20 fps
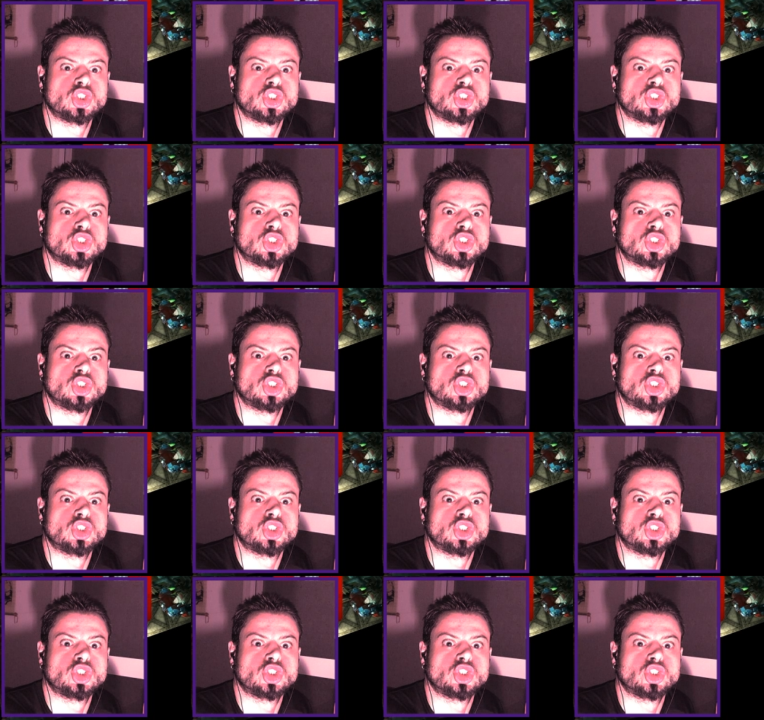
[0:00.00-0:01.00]

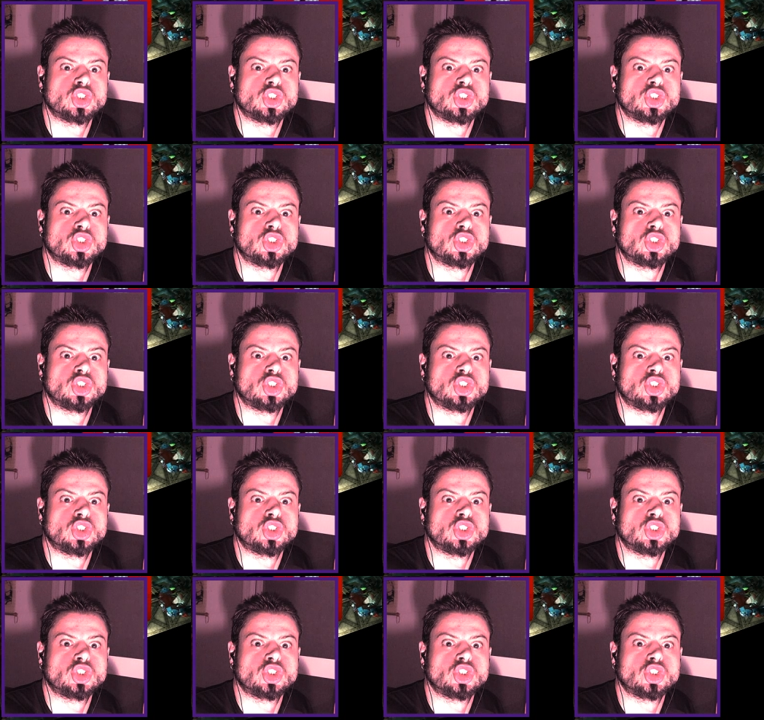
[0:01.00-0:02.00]

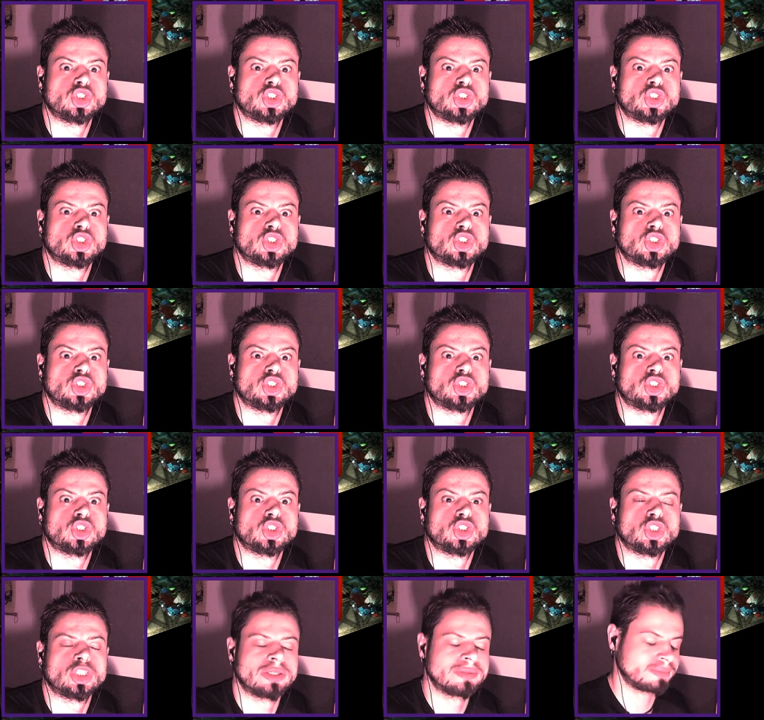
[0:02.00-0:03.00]

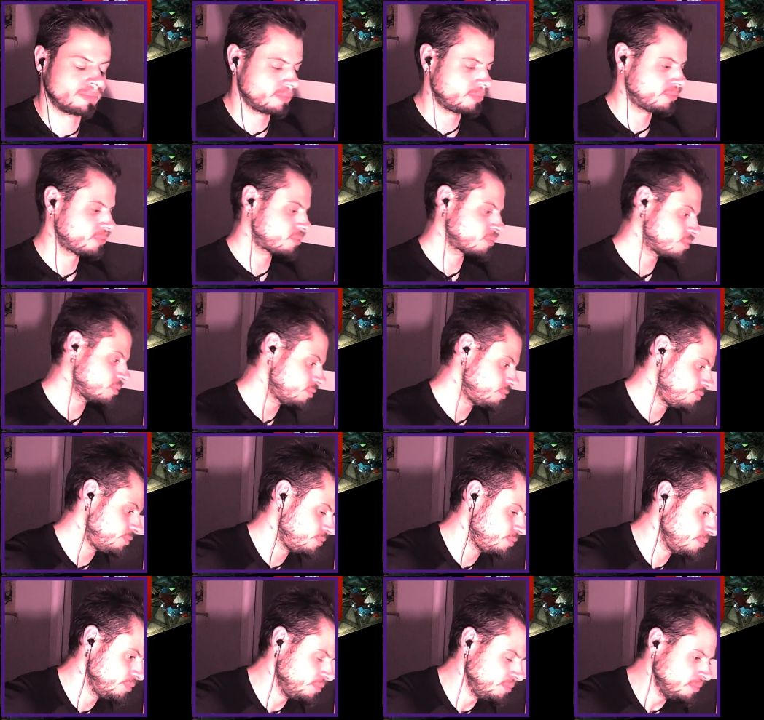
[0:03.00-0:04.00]

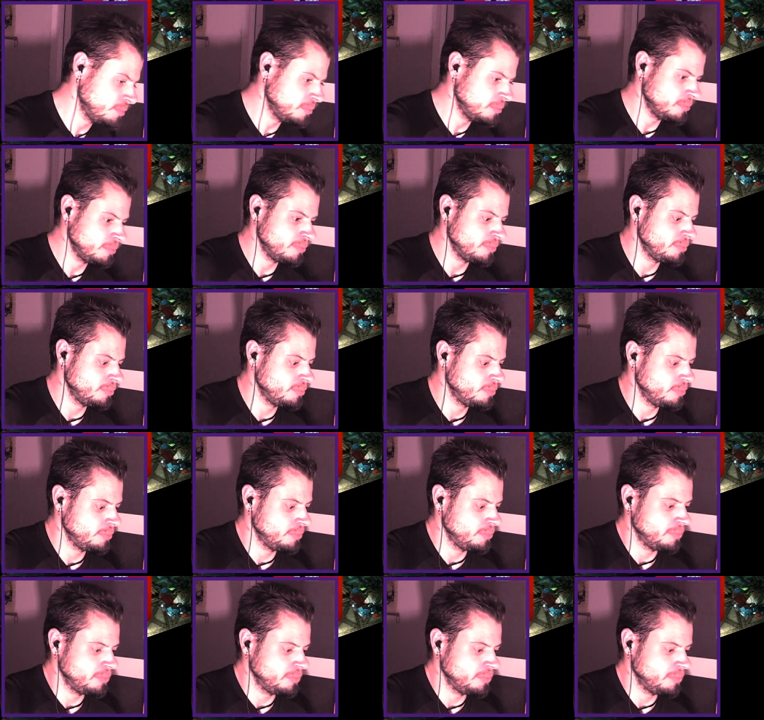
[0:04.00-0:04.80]
Nothing is said.